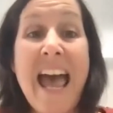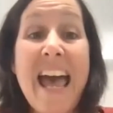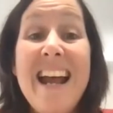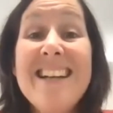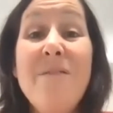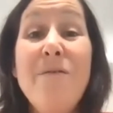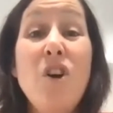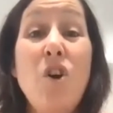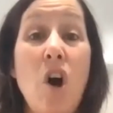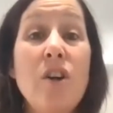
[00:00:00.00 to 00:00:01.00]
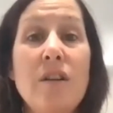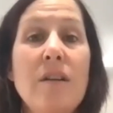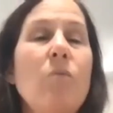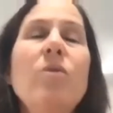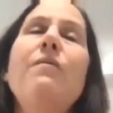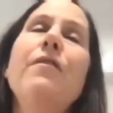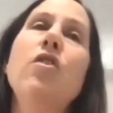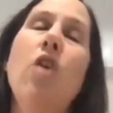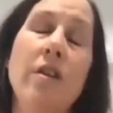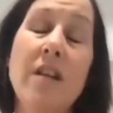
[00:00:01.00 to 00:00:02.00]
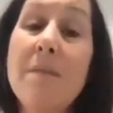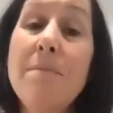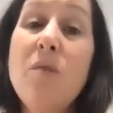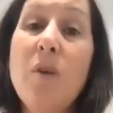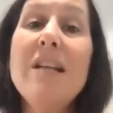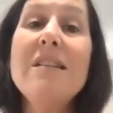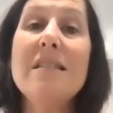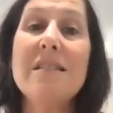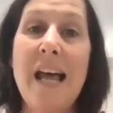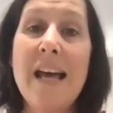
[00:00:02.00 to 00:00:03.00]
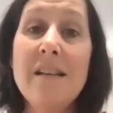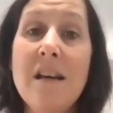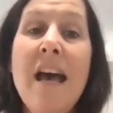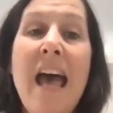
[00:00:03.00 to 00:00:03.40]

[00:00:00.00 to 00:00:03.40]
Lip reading: and I'd I'd been really slack